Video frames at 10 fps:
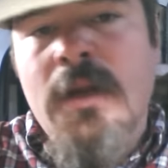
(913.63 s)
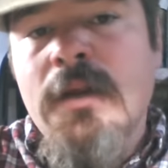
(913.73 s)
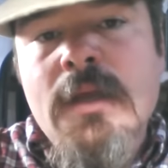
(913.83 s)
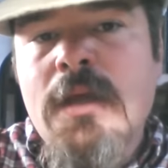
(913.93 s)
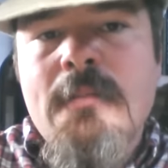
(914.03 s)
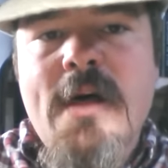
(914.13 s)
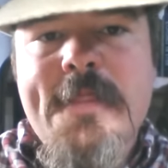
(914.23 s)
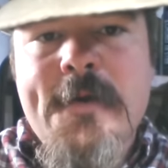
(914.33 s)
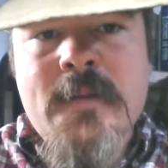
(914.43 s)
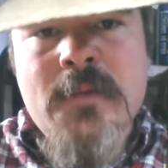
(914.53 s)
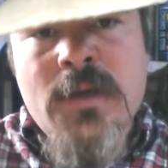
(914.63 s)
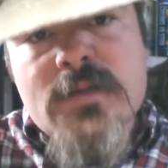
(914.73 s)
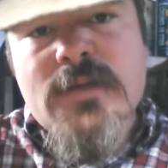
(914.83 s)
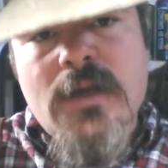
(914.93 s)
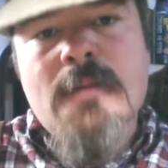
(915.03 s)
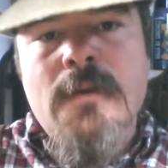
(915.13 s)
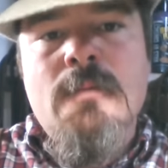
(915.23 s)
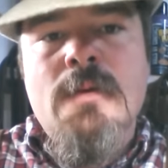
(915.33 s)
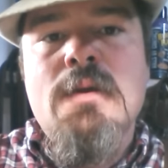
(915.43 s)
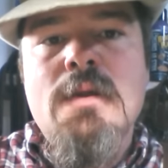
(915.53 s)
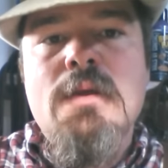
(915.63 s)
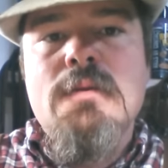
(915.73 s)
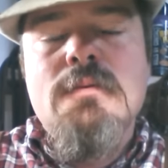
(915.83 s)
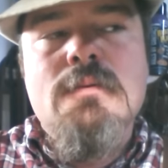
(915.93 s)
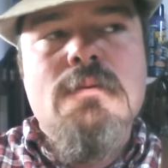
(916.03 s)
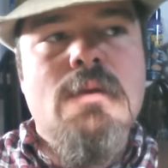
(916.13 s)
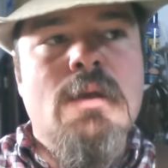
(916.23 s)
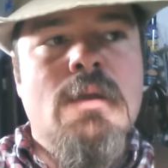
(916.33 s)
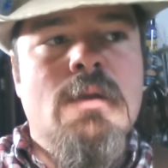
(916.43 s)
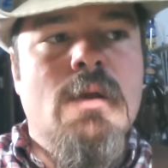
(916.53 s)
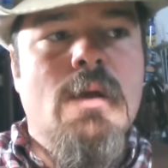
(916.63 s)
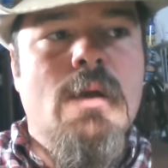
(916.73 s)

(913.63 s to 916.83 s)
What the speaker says: in about 30 minutes. I can be running it, and